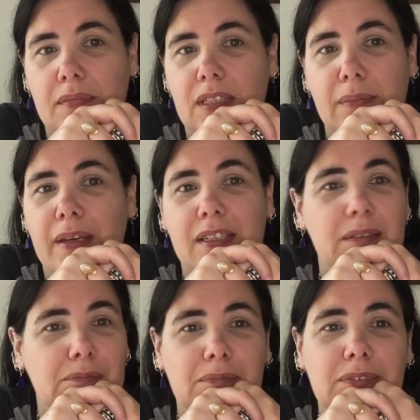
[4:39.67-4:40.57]
It's
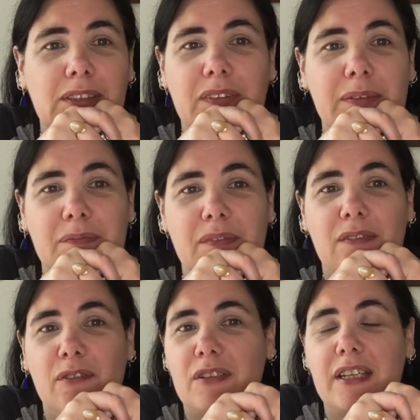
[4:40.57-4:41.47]
amazing. Love it.
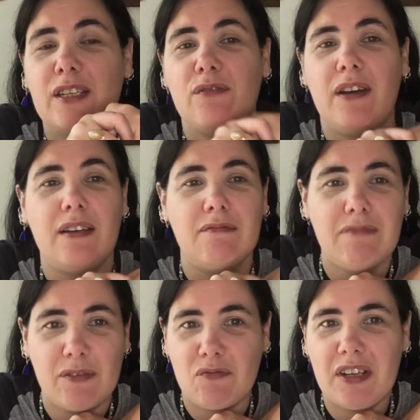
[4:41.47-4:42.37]
If you're a tennis fan,
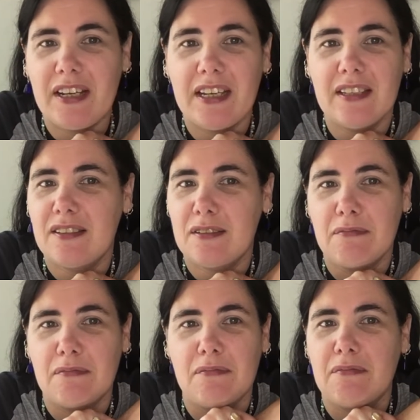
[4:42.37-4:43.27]
it really is
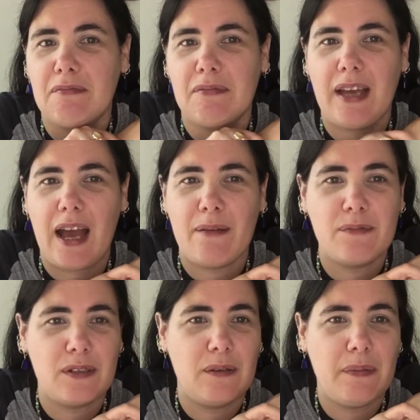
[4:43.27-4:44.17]
the
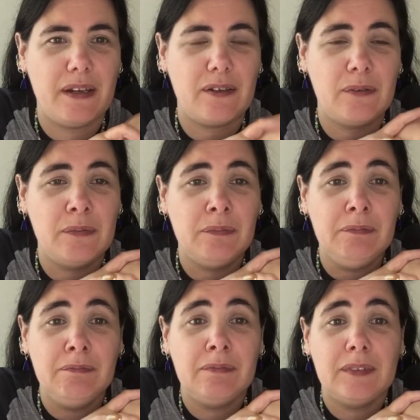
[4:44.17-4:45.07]
absolute pinnacle.
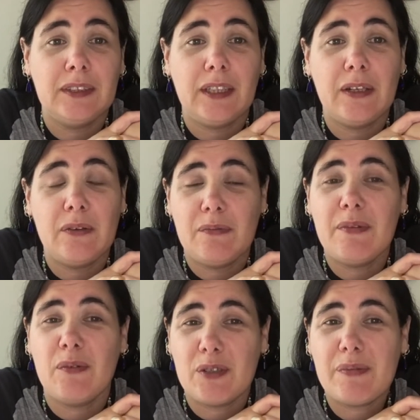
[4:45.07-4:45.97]
So,
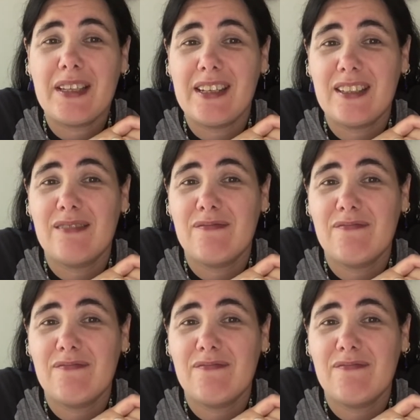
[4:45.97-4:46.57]
been watching my tennis.